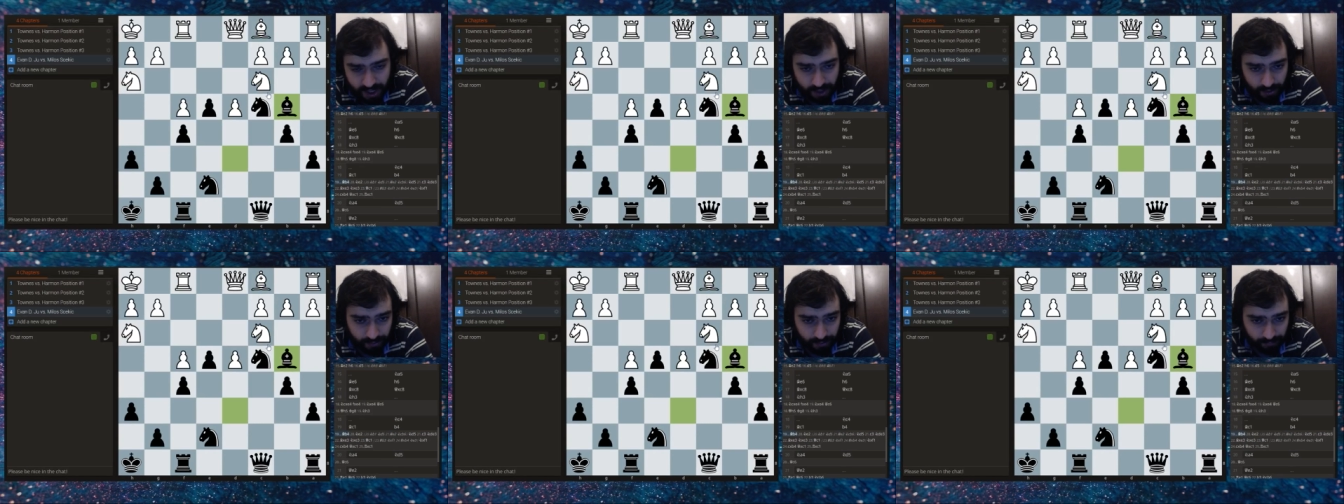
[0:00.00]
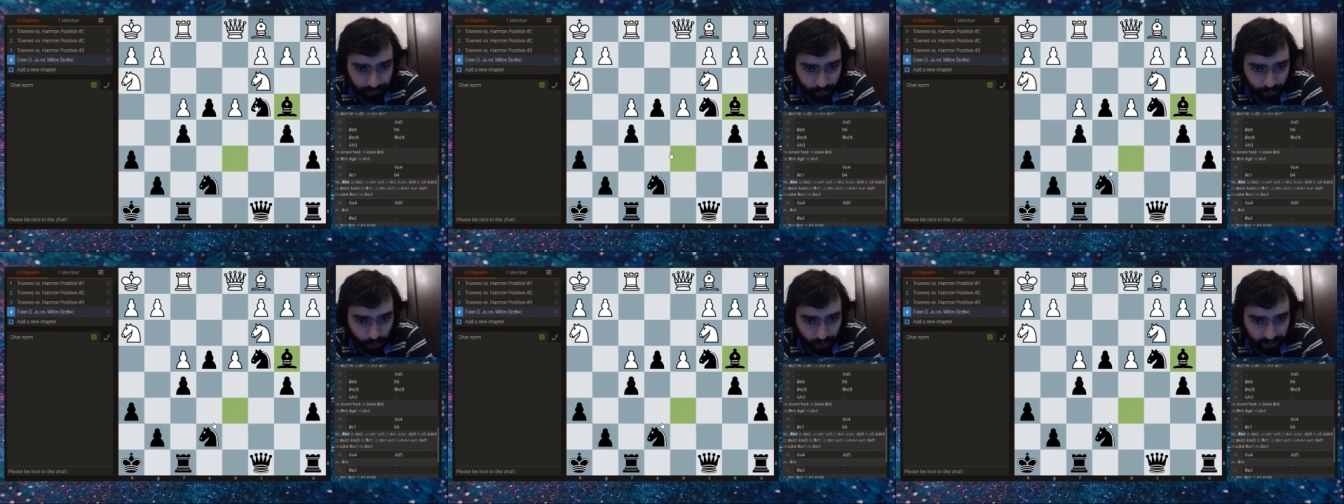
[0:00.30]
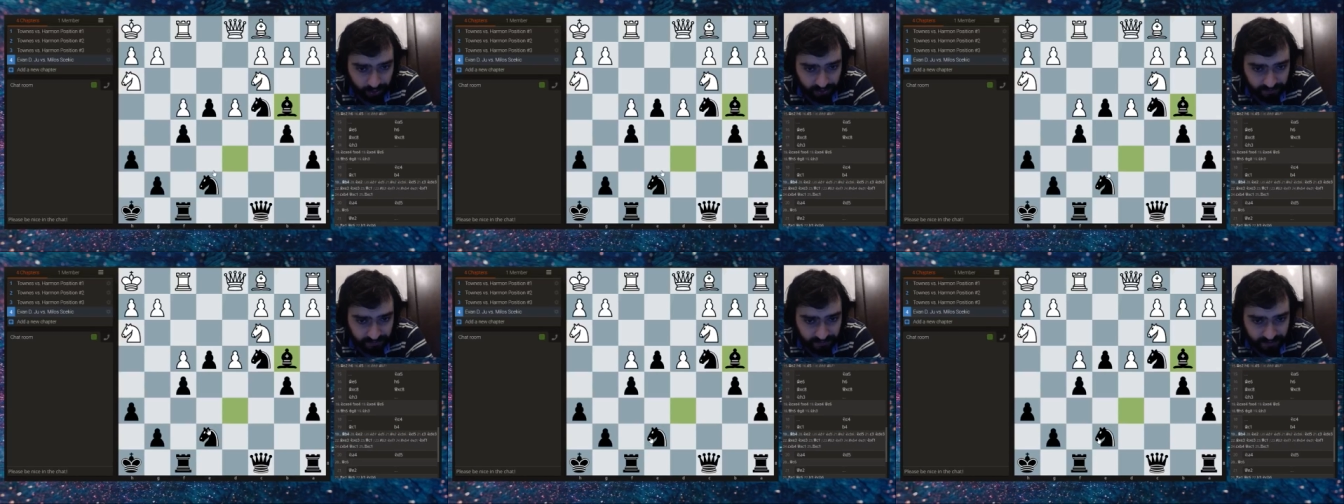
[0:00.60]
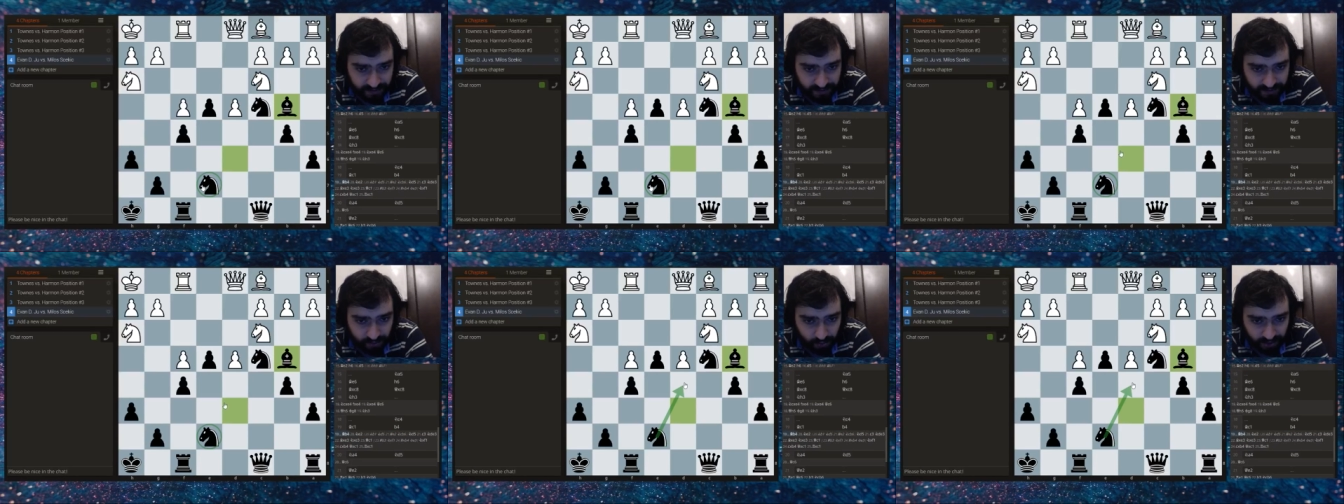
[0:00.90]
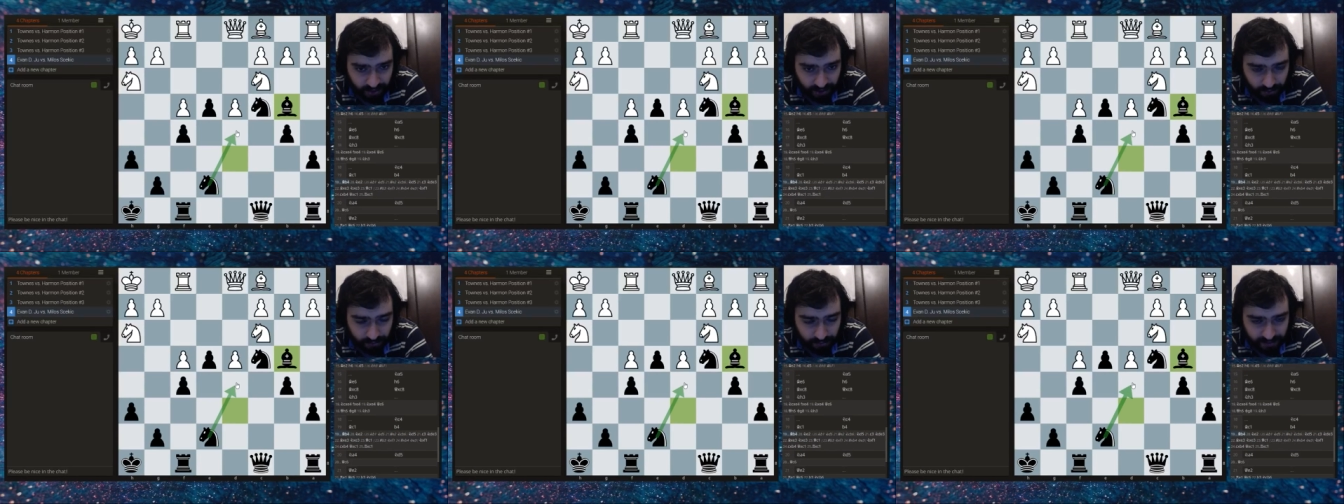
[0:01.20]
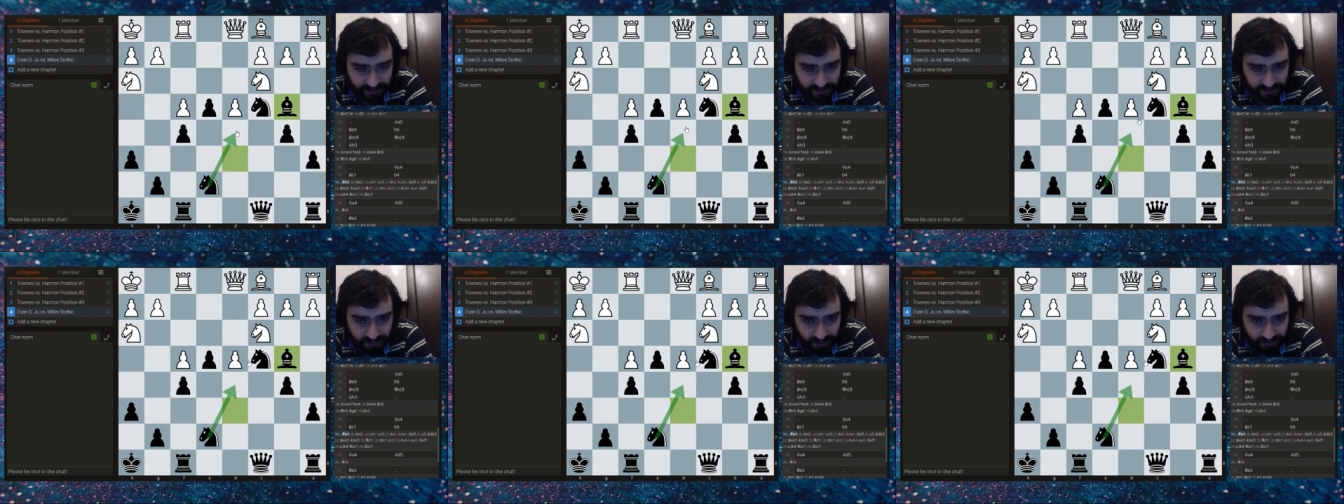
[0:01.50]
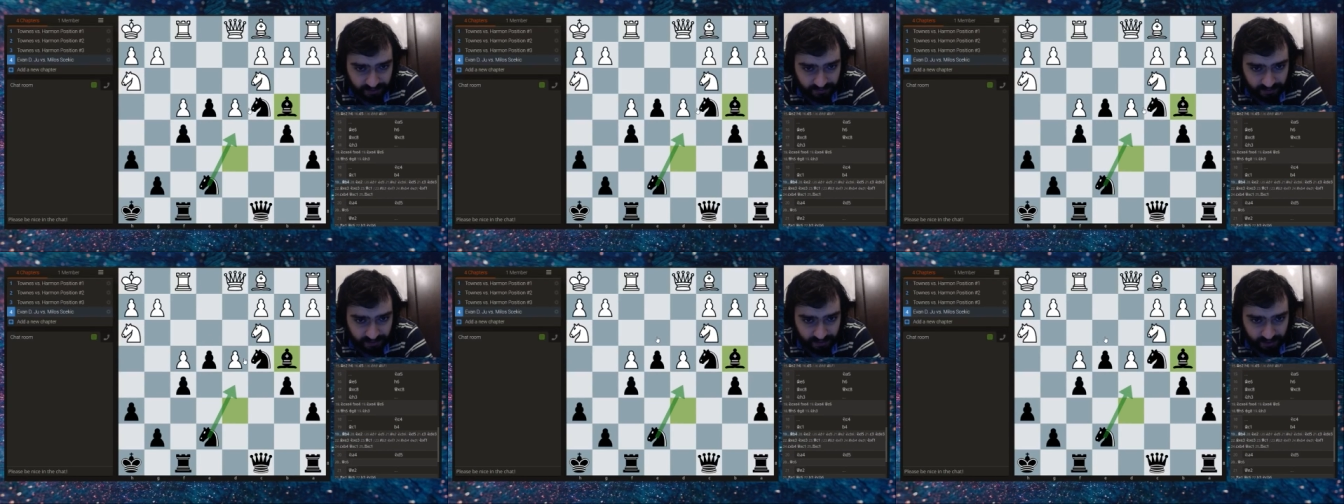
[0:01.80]
The point is to get this
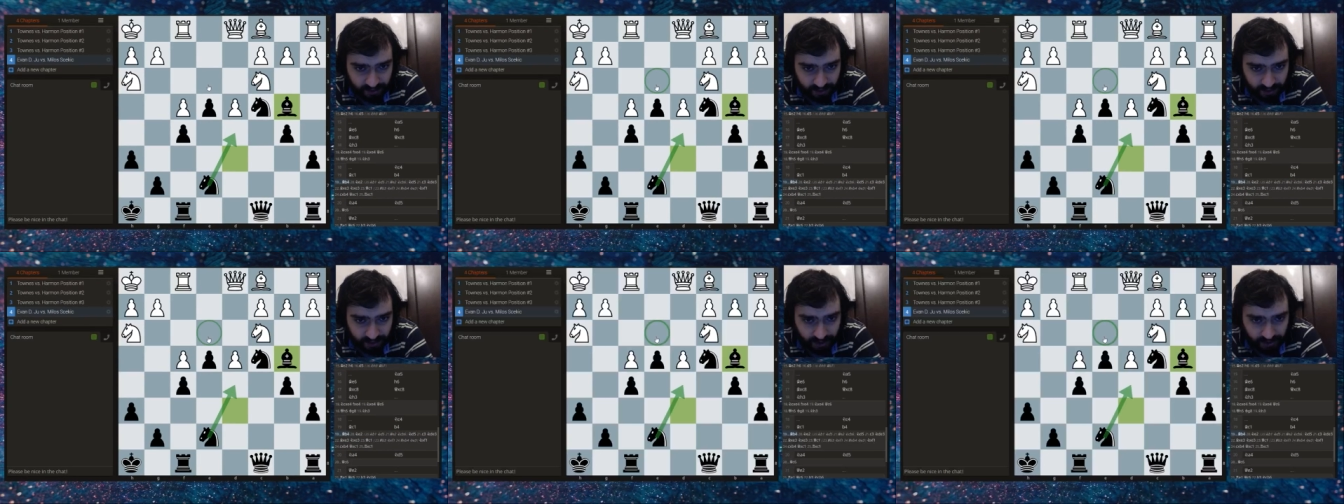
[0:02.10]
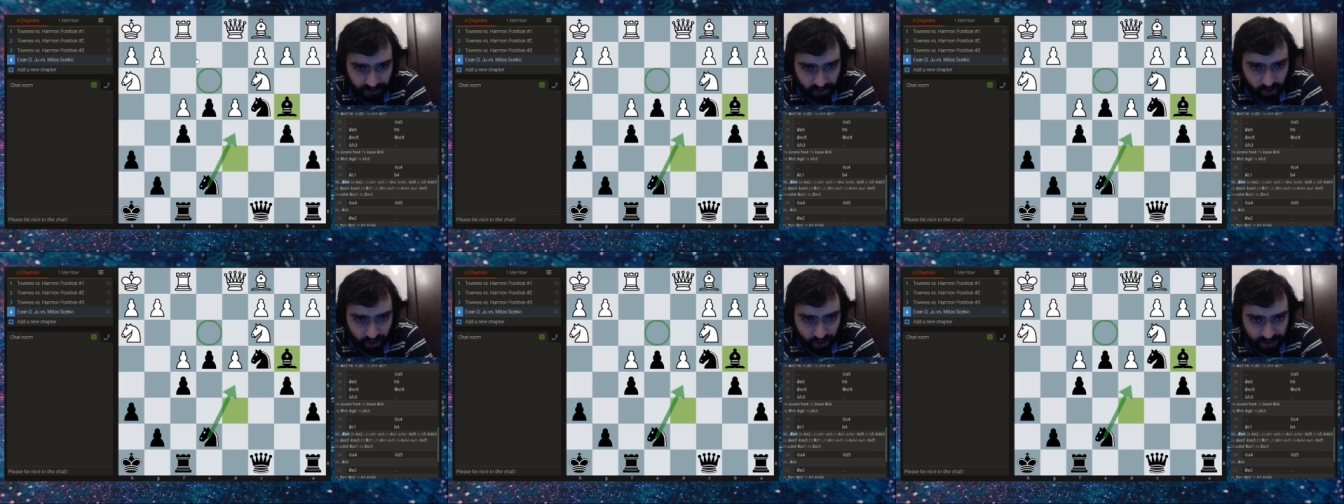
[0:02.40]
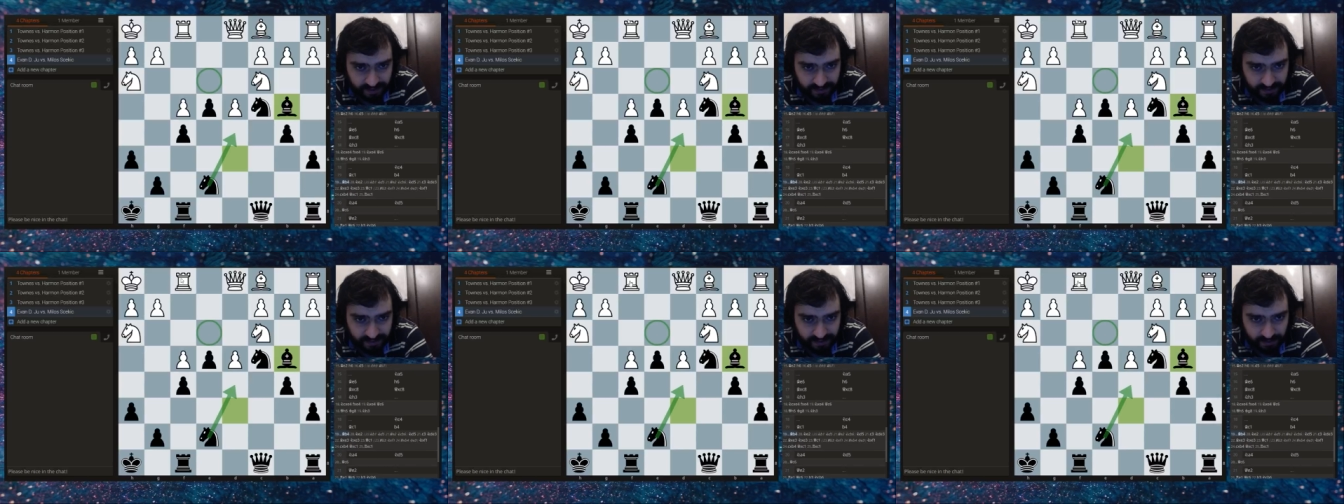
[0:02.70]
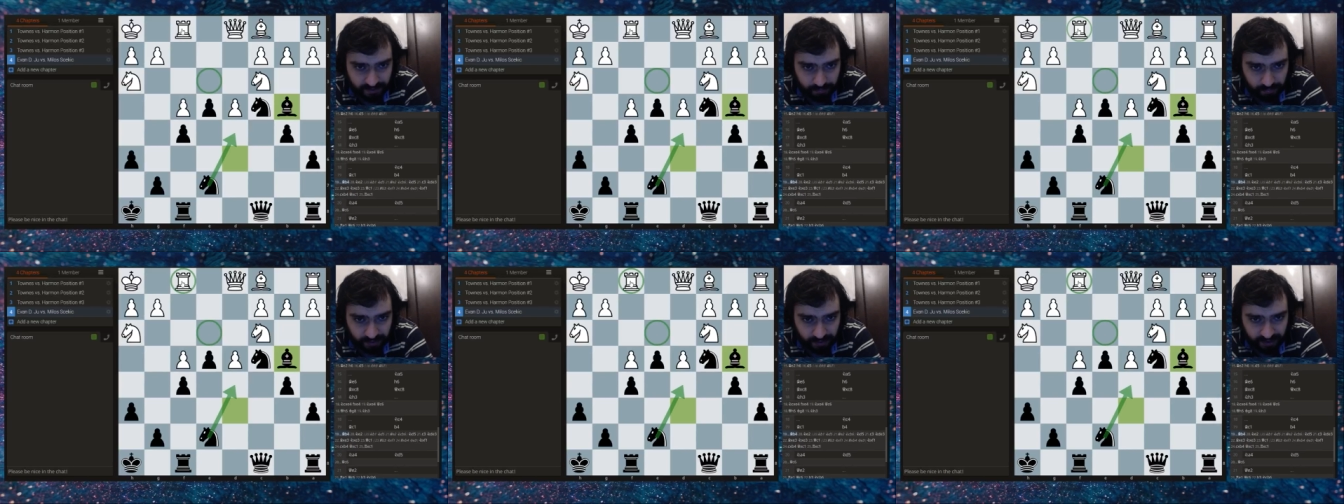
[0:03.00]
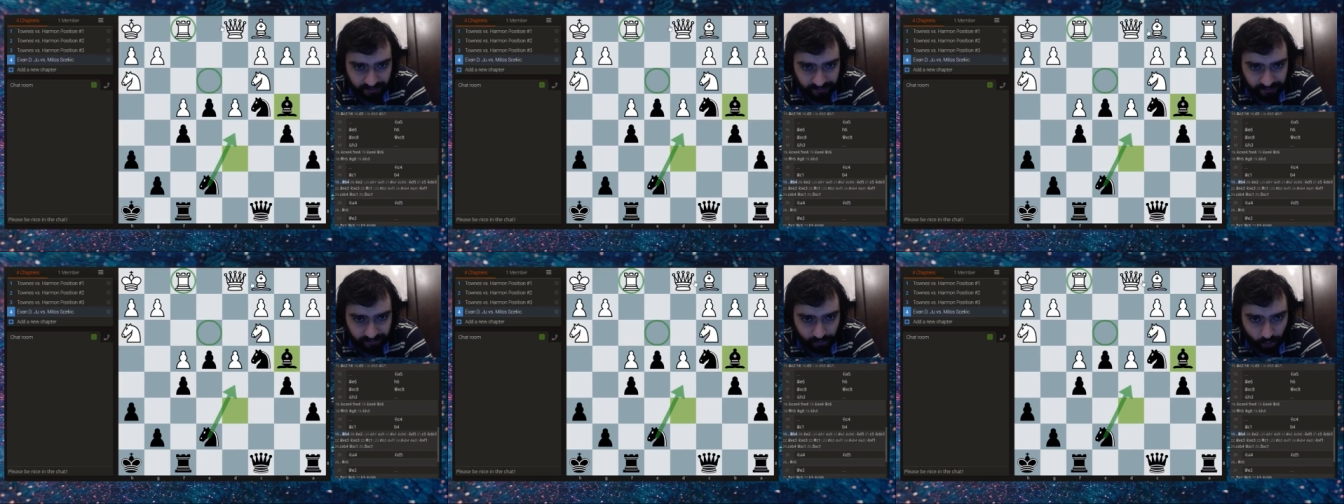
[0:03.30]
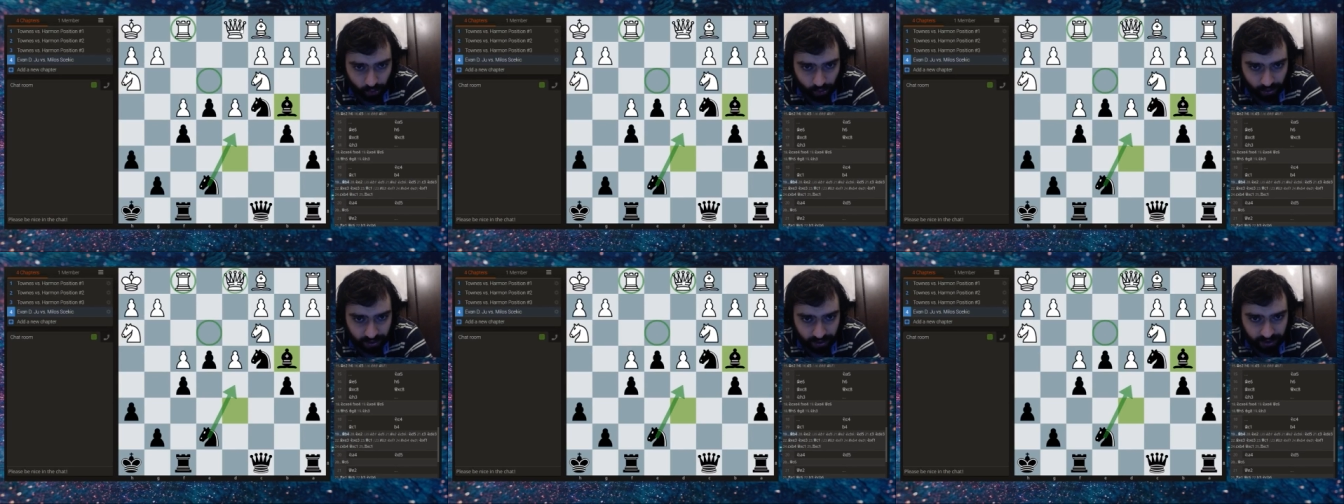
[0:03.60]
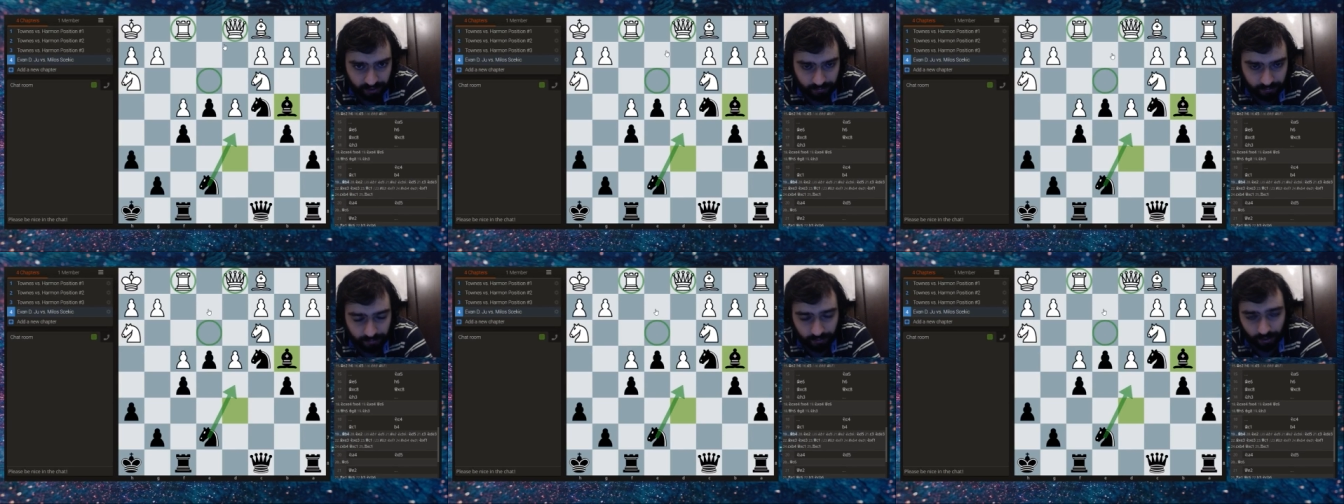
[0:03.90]
knight here and just simply
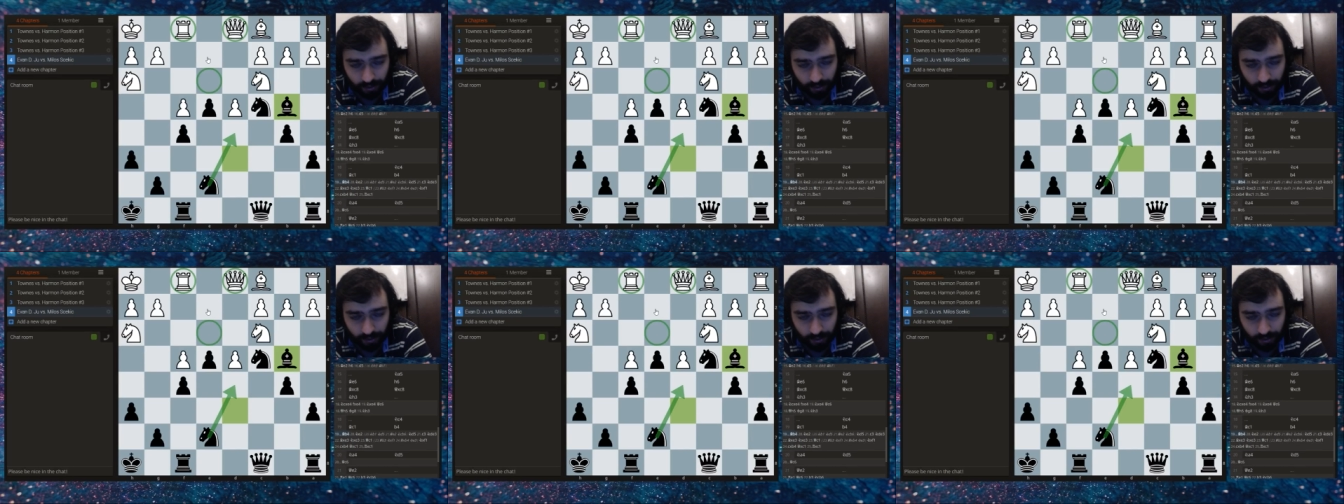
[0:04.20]
fork